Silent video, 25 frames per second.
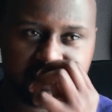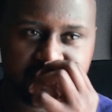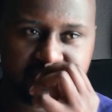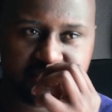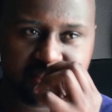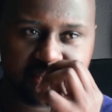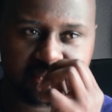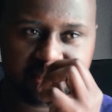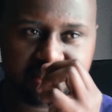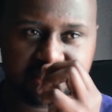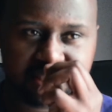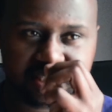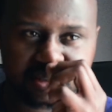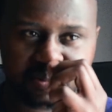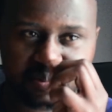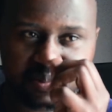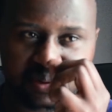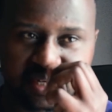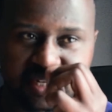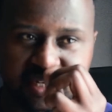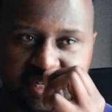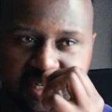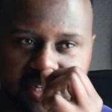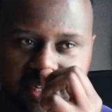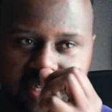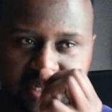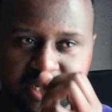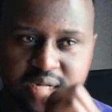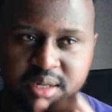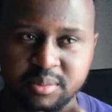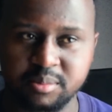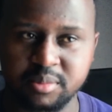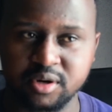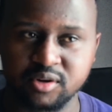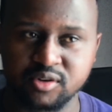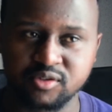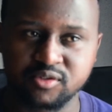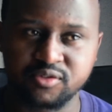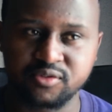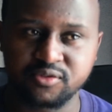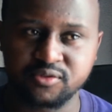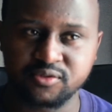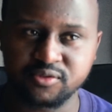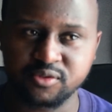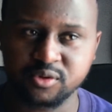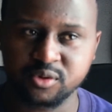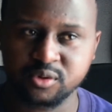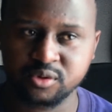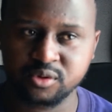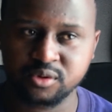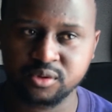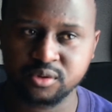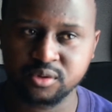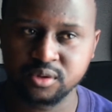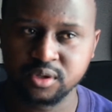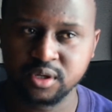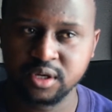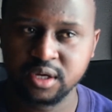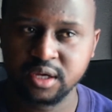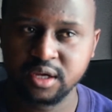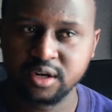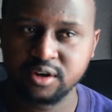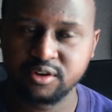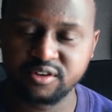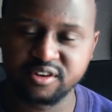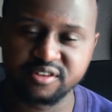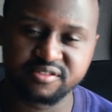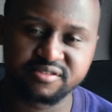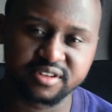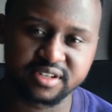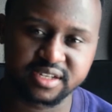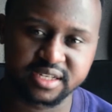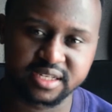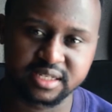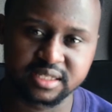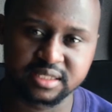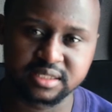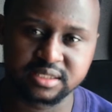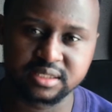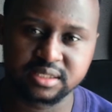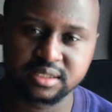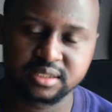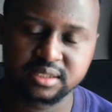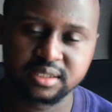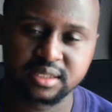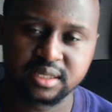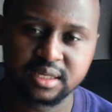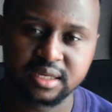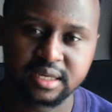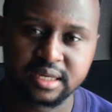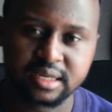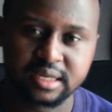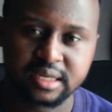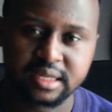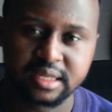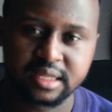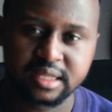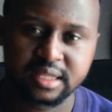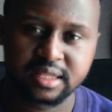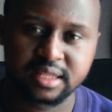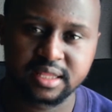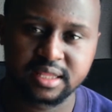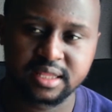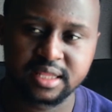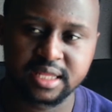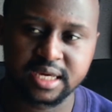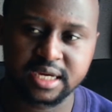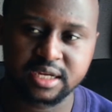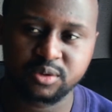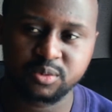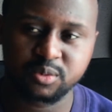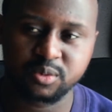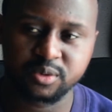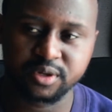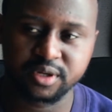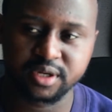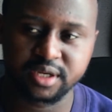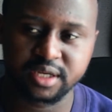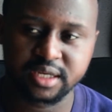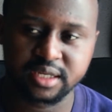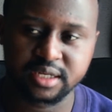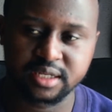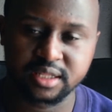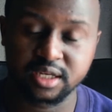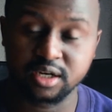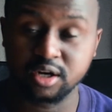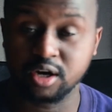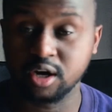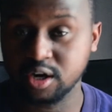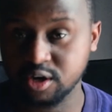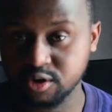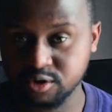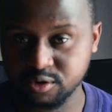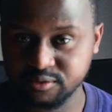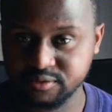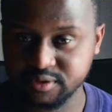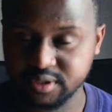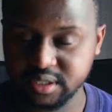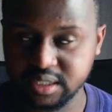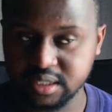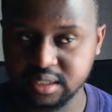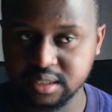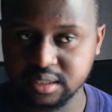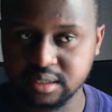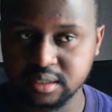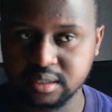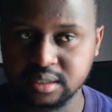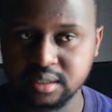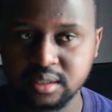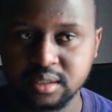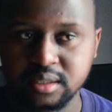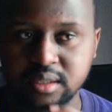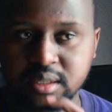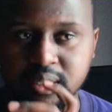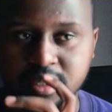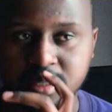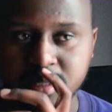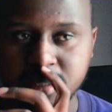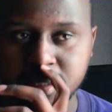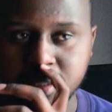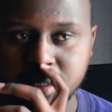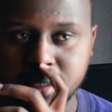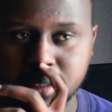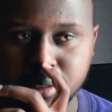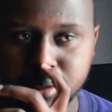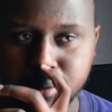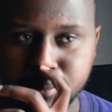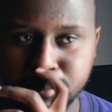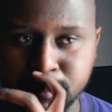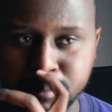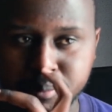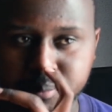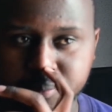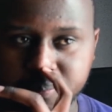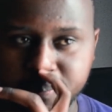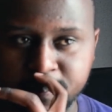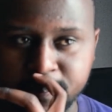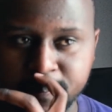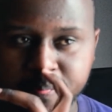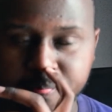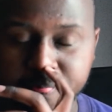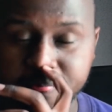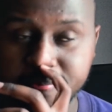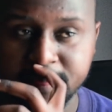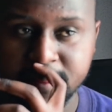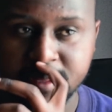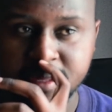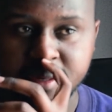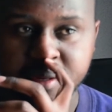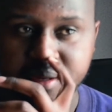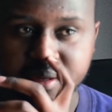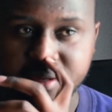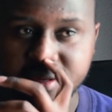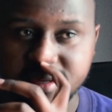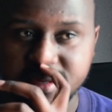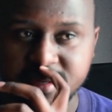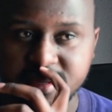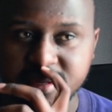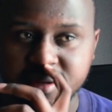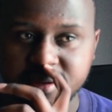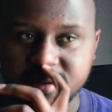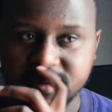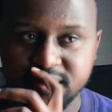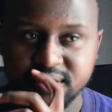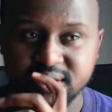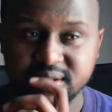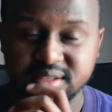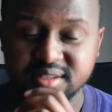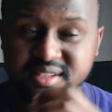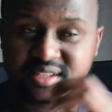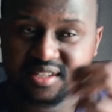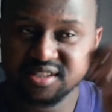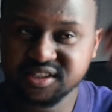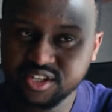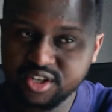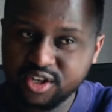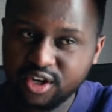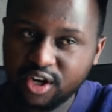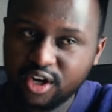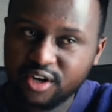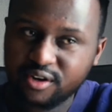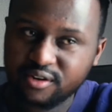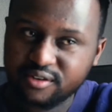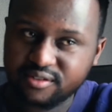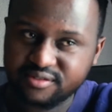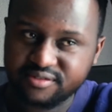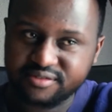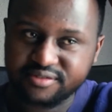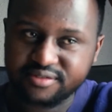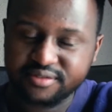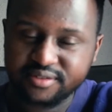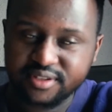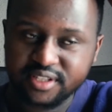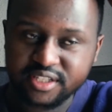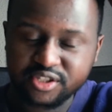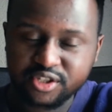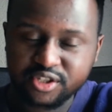starts explaining about 4 riverheads that were in the Garden of Eden. Okay, there's a lot of